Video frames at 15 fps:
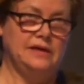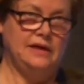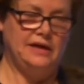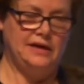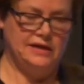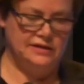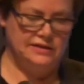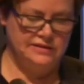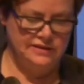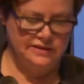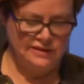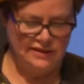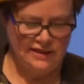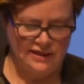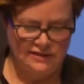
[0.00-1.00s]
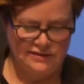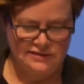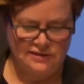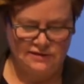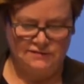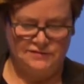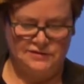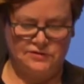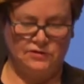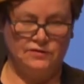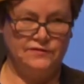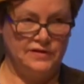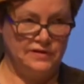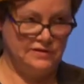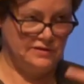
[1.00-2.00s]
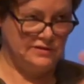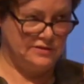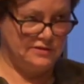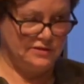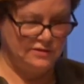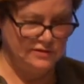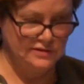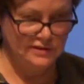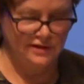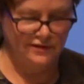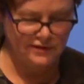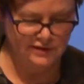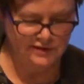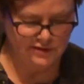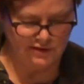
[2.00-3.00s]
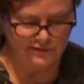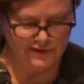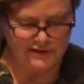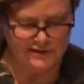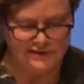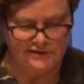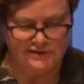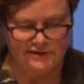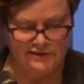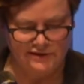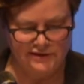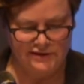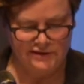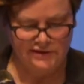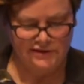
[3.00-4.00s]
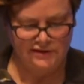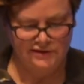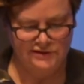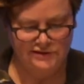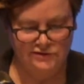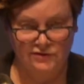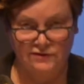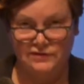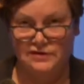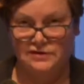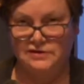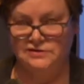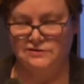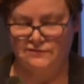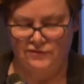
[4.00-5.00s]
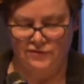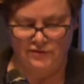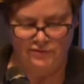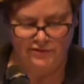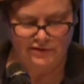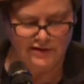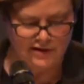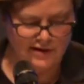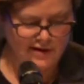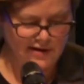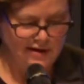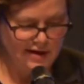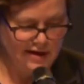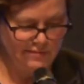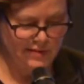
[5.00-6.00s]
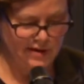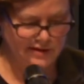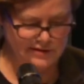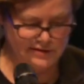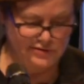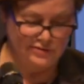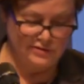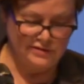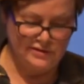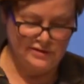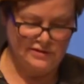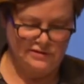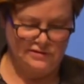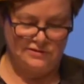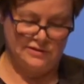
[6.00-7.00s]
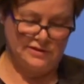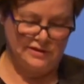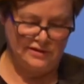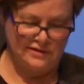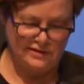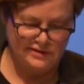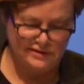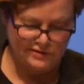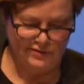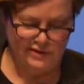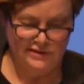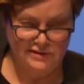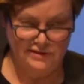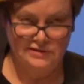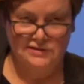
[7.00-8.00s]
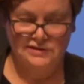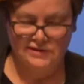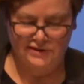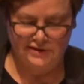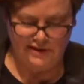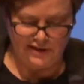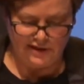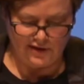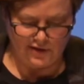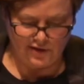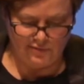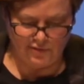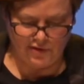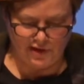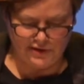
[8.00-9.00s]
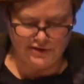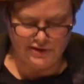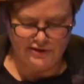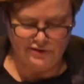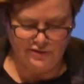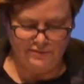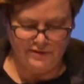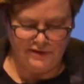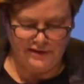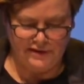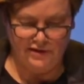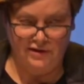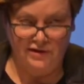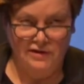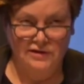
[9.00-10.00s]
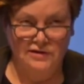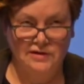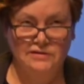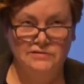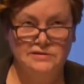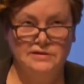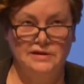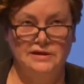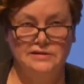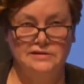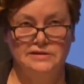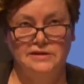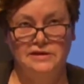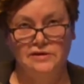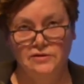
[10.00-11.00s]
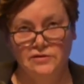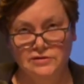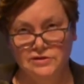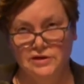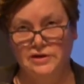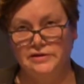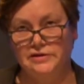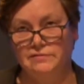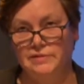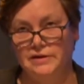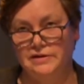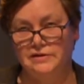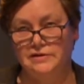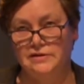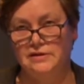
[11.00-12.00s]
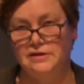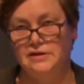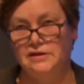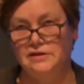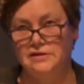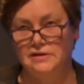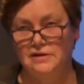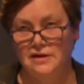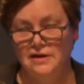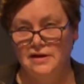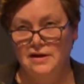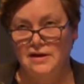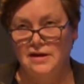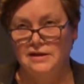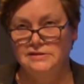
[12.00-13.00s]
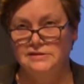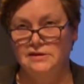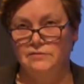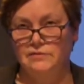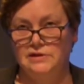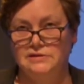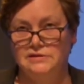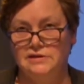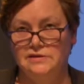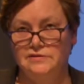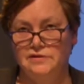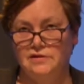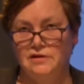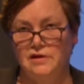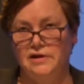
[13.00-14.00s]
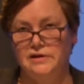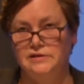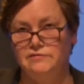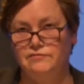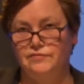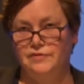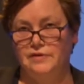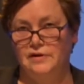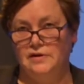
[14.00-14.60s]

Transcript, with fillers: and in the case of Solveig Suess, and I think Solveig's still here, and Solveig is a former MA student, and uh, it's great to see her project, AAA Cargo, and, and hear her talk about it again. And, and so we see the kind of